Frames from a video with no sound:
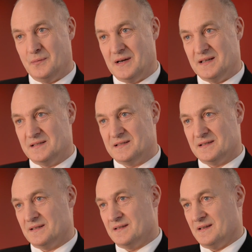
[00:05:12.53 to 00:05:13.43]
in ways
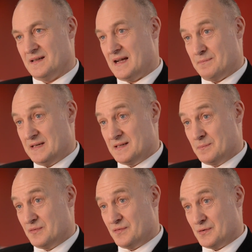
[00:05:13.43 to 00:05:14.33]
that haven't been
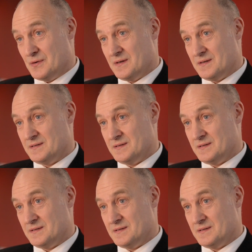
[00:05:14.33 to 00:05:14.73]
done before